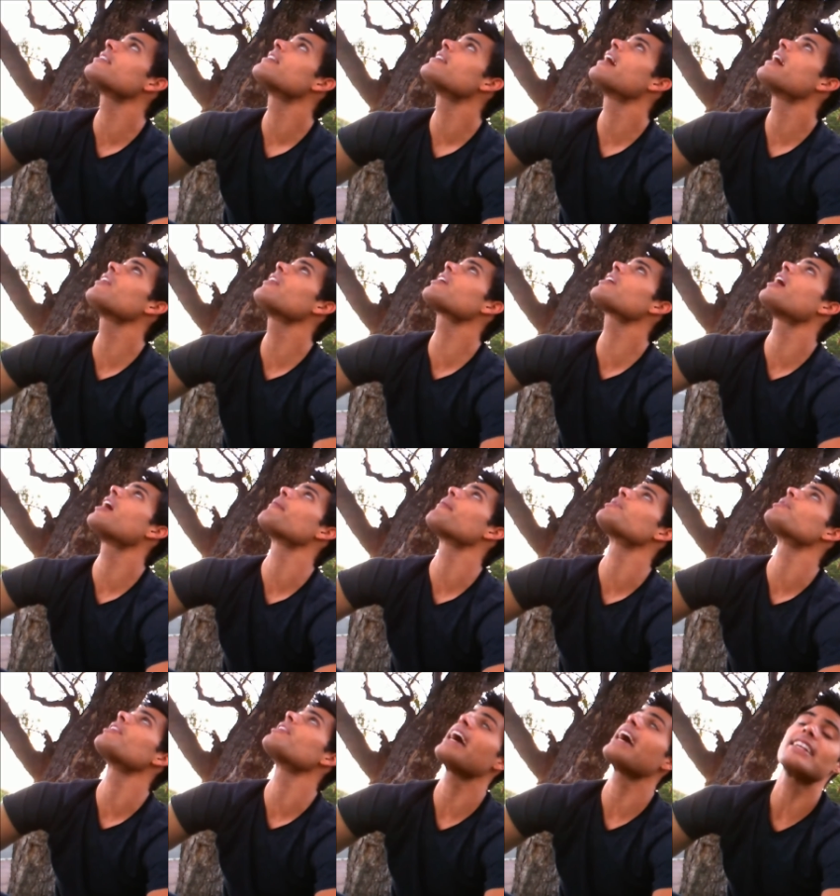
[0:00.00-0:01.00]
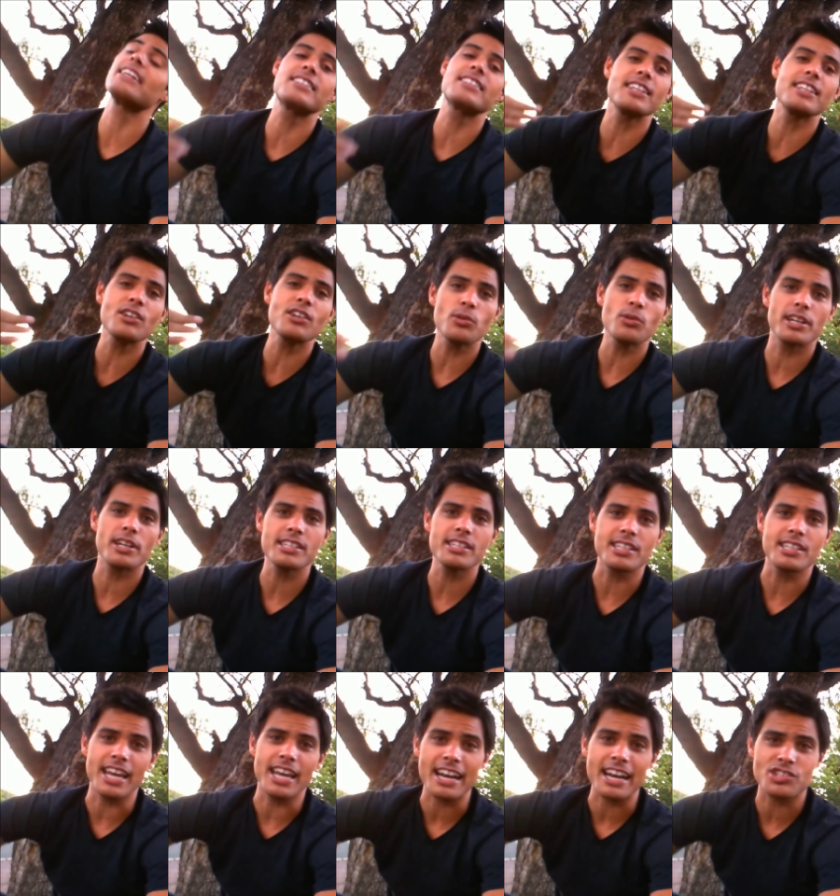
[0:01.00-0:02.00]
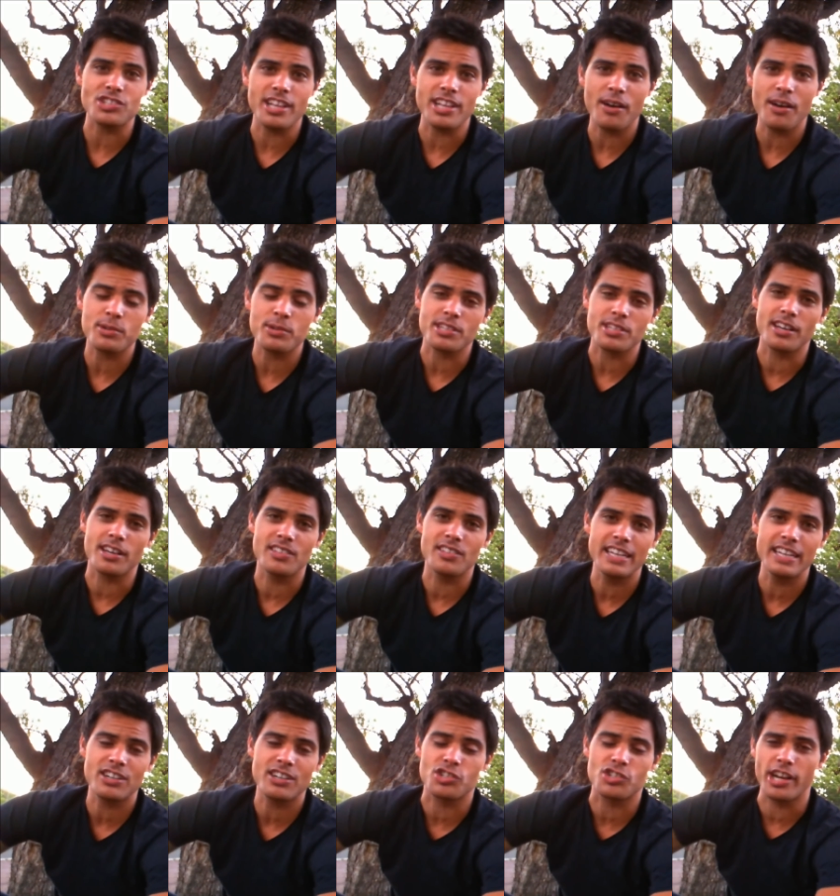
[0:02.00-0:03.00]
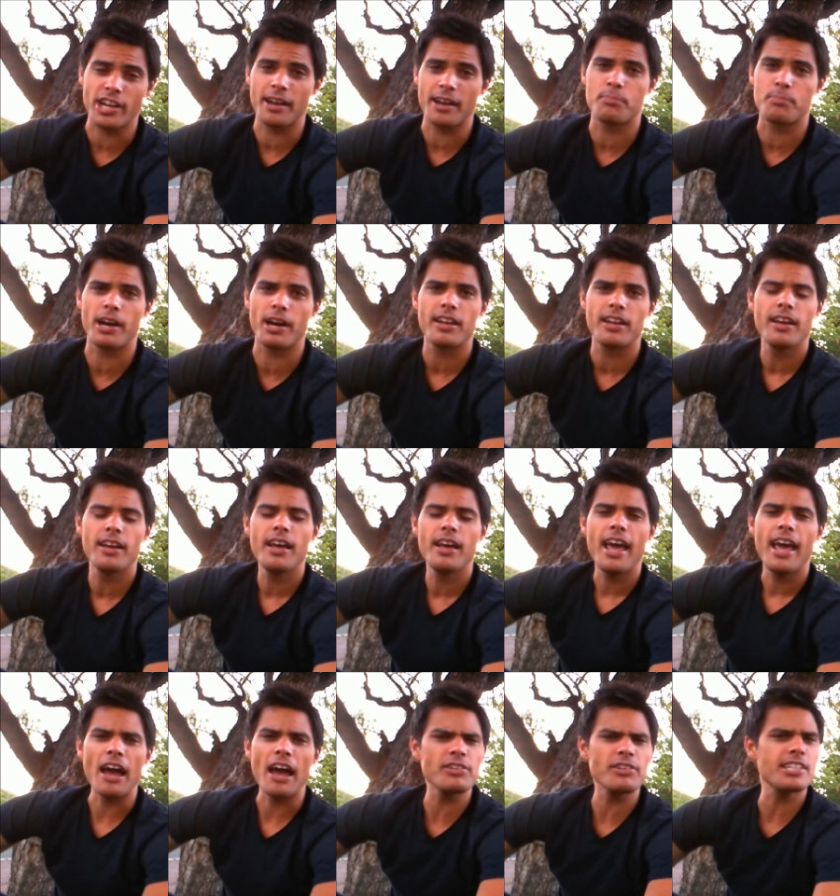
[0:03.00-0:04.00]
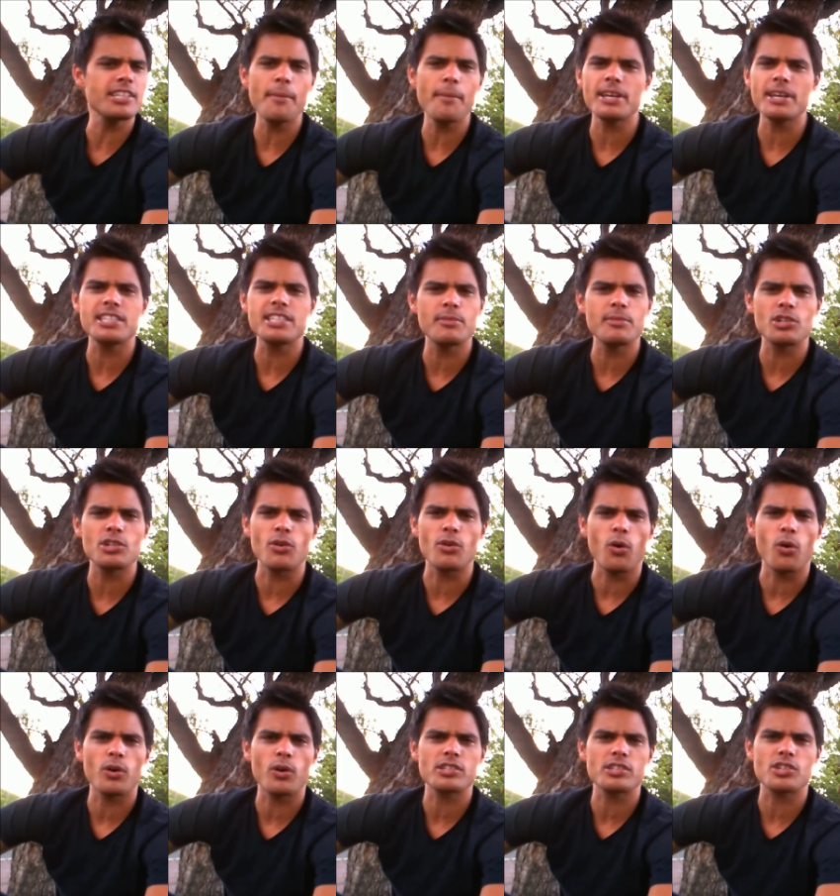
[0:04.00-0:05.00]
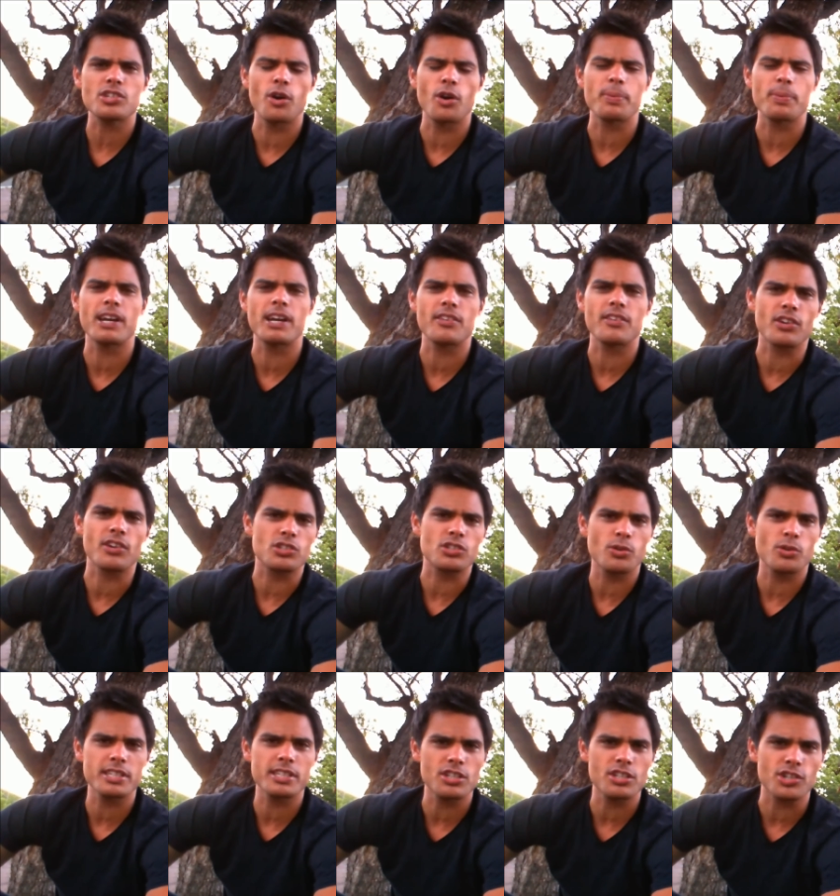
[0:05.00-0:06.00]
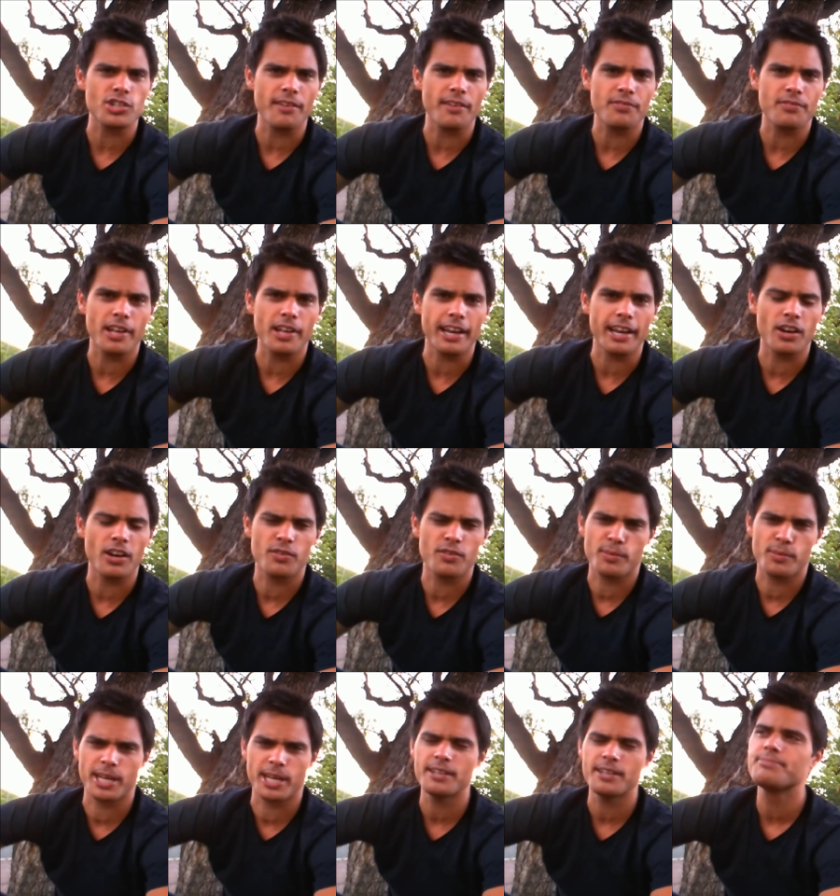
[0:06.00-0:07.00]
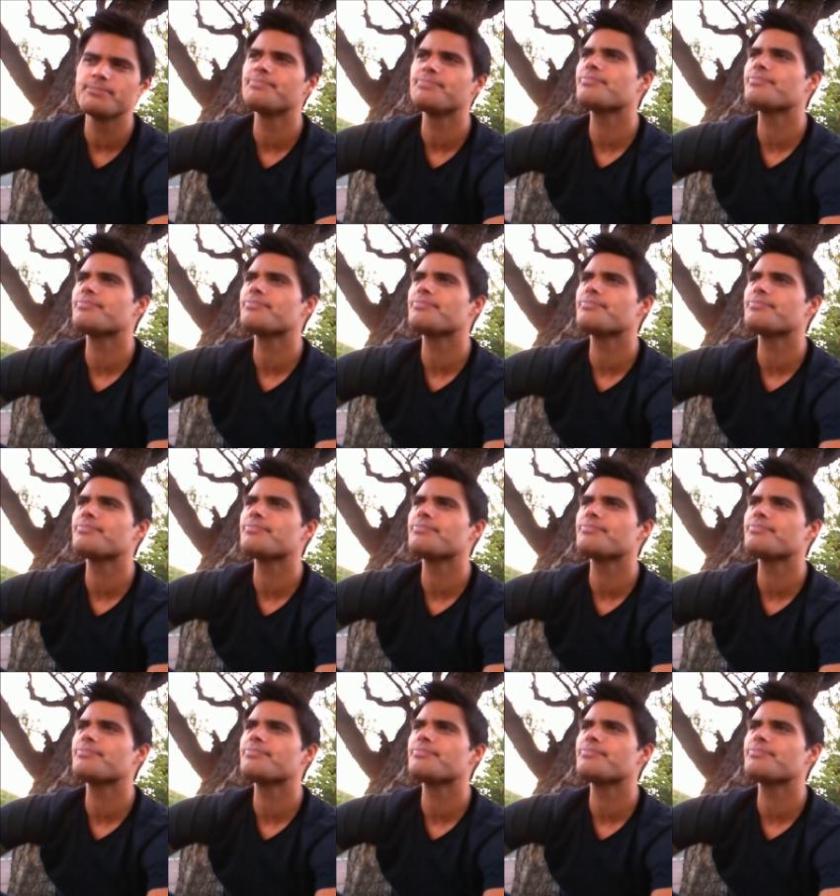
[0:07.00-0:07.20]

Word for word: helicopter. That is synchronicity. Actually, that was a Learjet. But every time I seem to do a horoscope here, there's always a jet flying over me.